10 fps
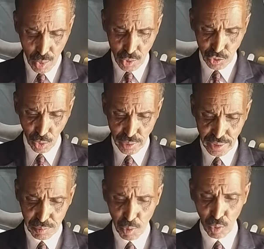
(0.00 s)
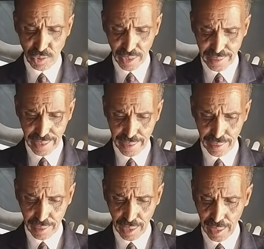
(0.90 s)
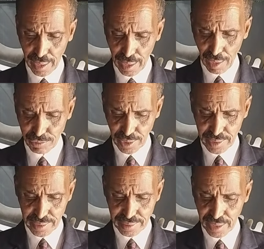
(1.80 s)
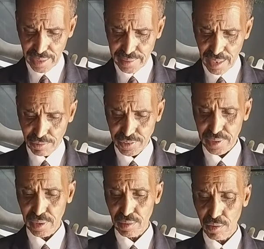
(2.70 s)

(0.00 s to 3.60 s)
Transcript: So this book was written after Jesus Christ left